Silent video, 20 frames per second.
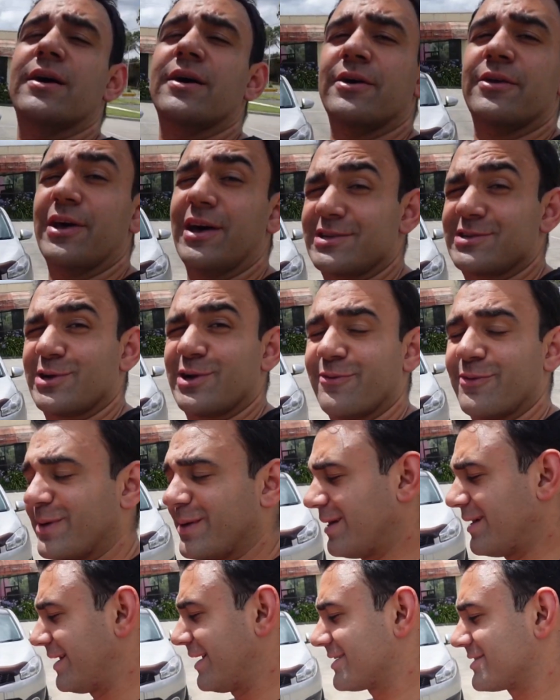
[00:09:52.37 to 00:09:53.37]
Not sure if we're
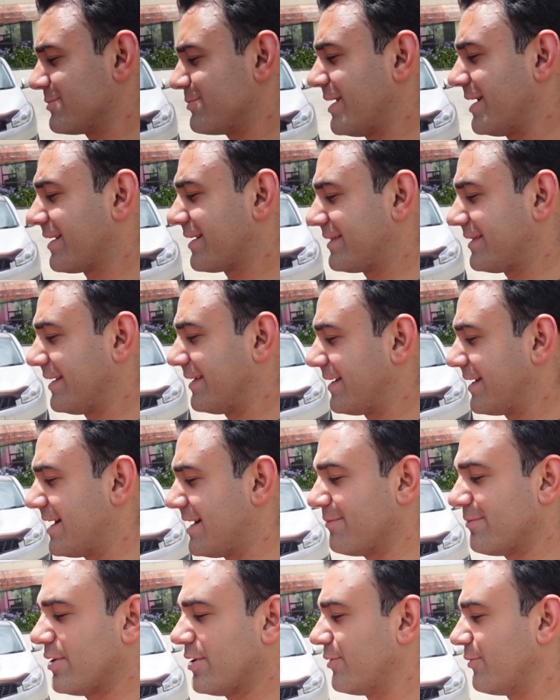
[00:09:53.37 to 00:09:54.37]
gonna actually be able to clear that
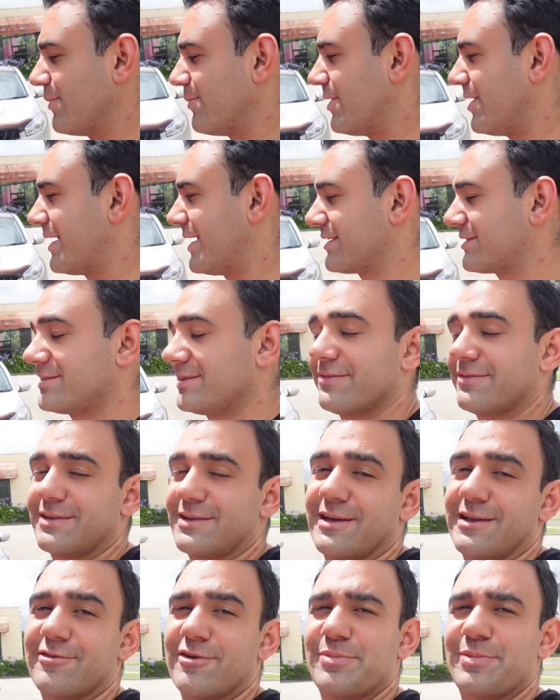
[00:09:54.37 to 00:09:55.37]
up. We might actually have to
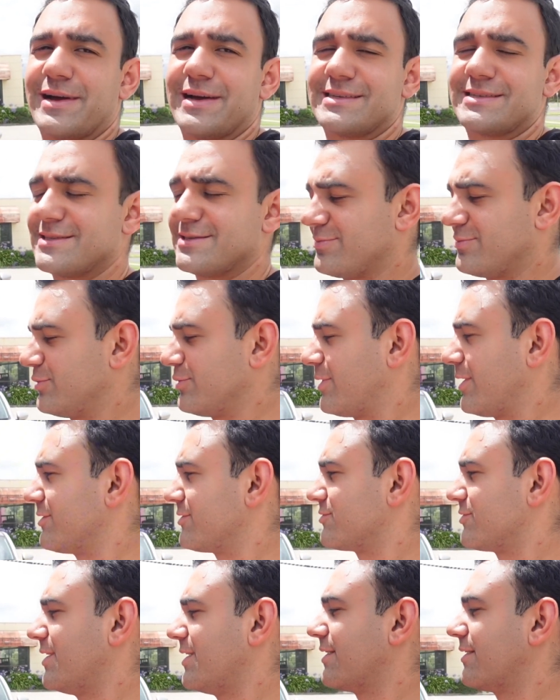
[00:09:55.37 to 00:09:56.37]
go to replace it. We'll go
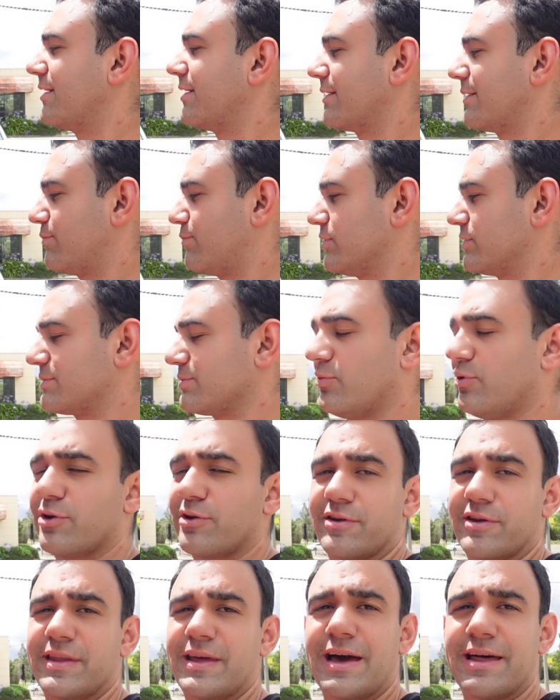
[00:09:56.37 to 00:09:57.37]
try and put some
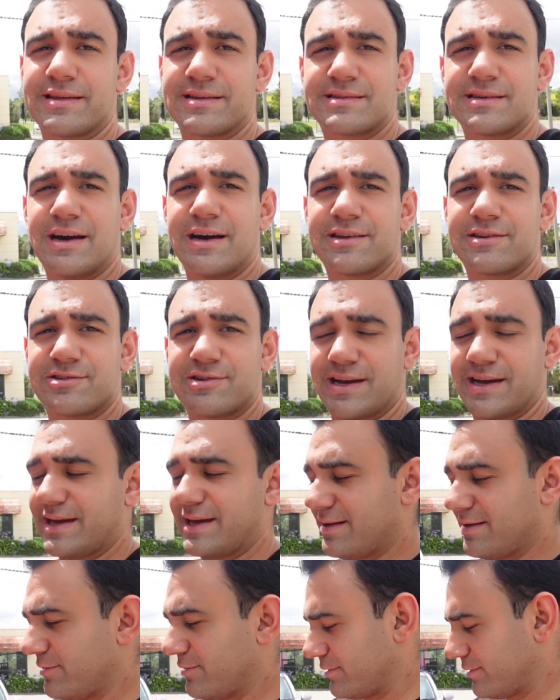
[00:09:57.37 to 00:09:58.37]
water in the other side and try and
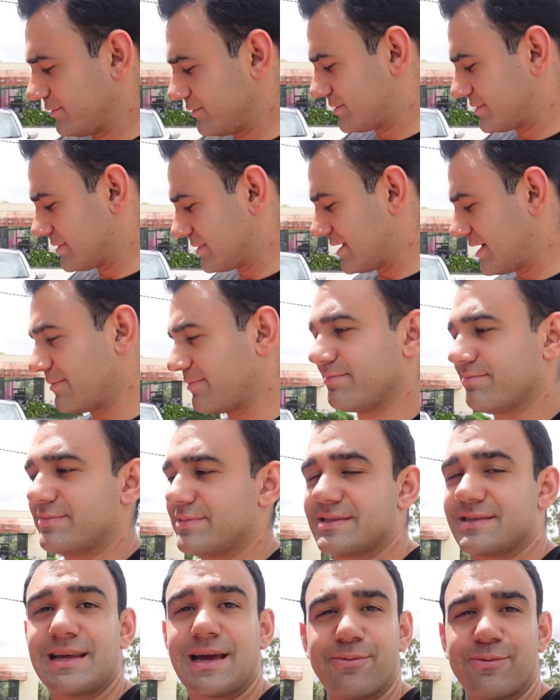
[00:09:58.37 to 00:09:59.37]
get it all loosened up.
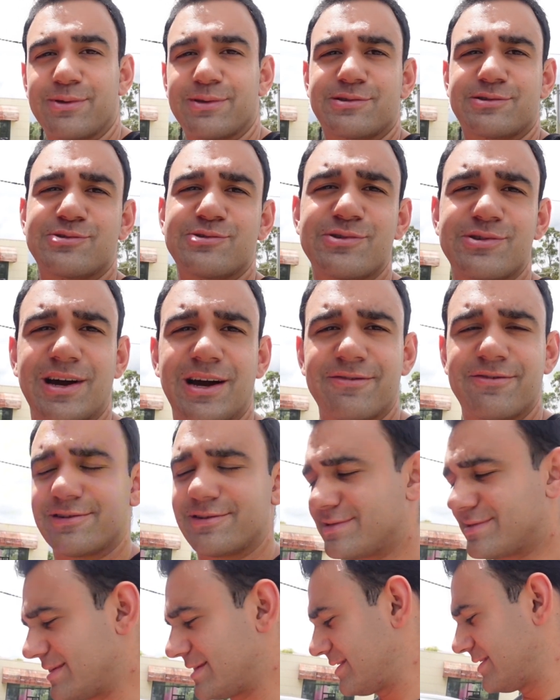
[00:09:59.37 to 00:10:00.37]
Stab it with a screwdriver
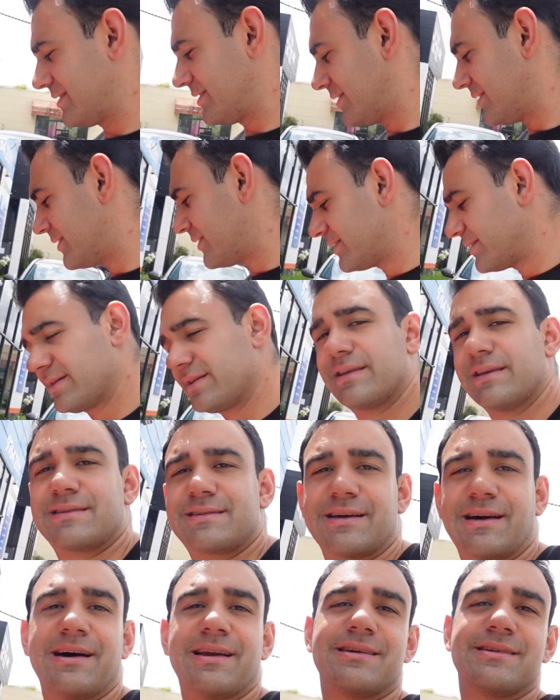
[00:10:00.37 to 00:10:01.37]
and see. This
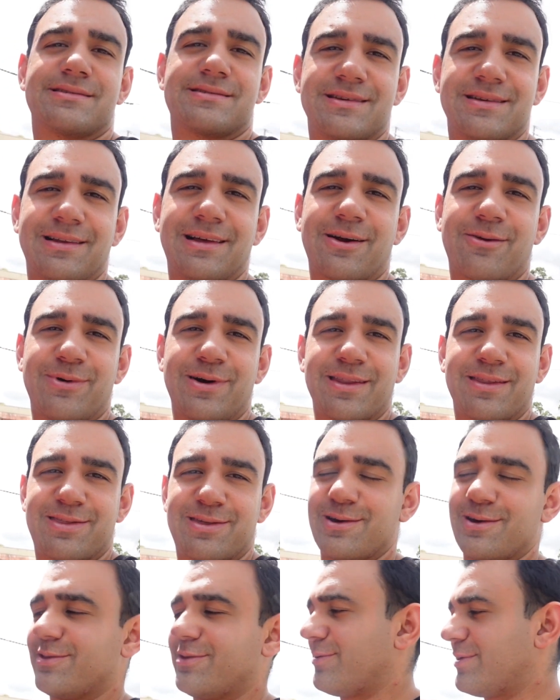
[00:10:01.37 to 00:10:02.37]
side is like
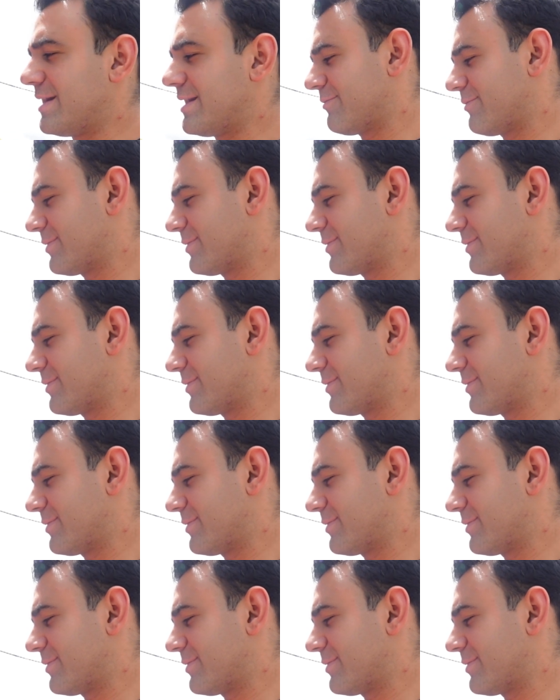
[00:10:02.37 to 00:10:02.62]
1/3 the weight